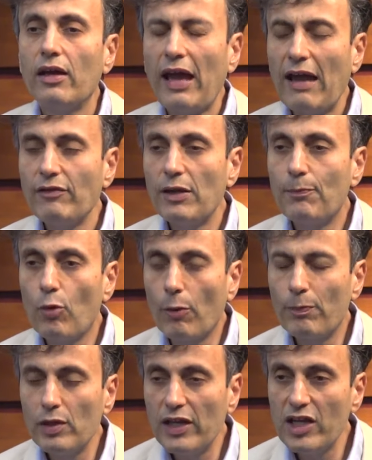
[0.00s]
have their
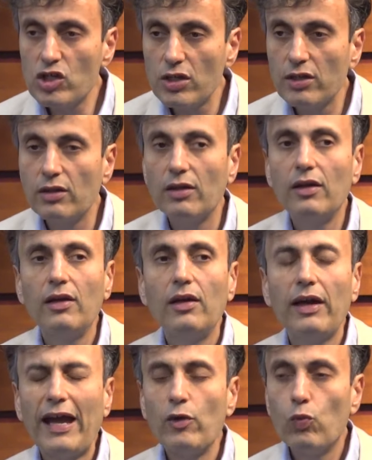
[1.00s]
population
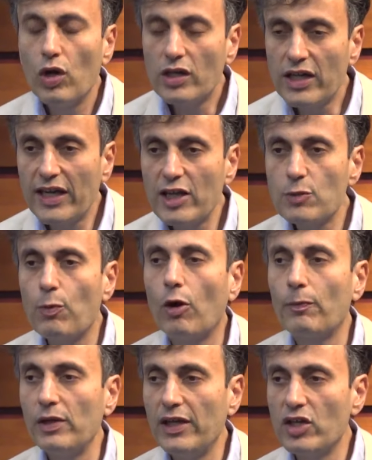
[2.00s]
and working age
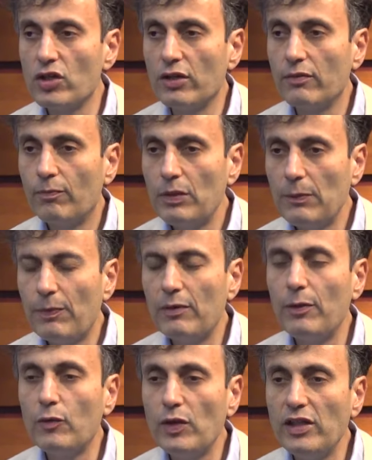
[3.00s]
population, people
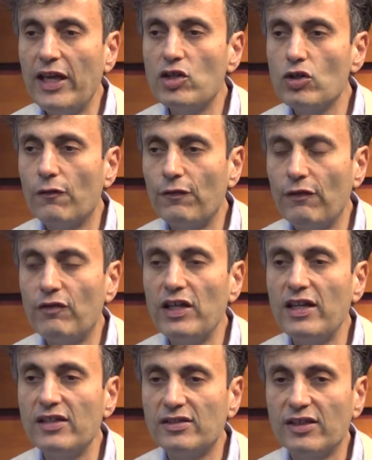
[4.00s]
between the age of
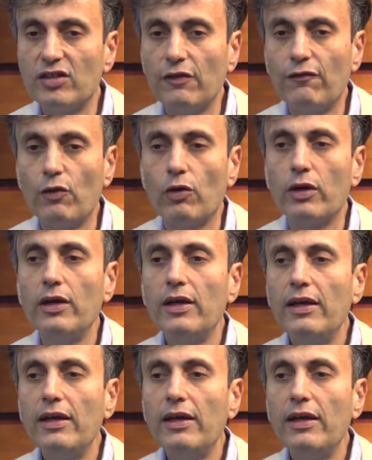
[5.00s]
15 and 64,